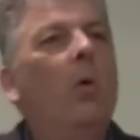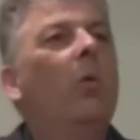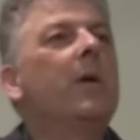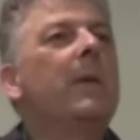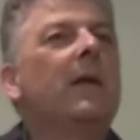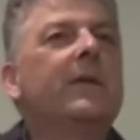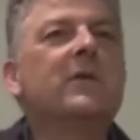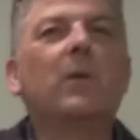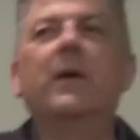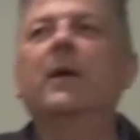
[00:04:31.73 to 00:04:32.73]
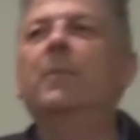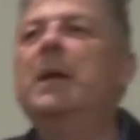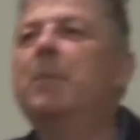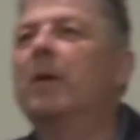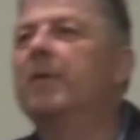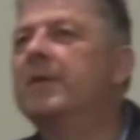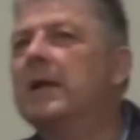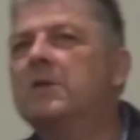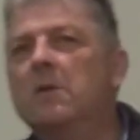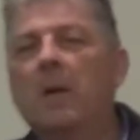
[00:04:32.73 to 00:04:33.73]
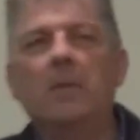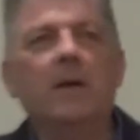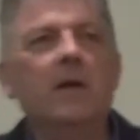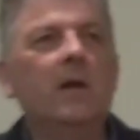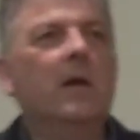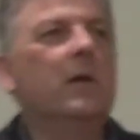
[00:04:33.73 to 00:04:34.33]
Or what about this one that people have said to you maybe?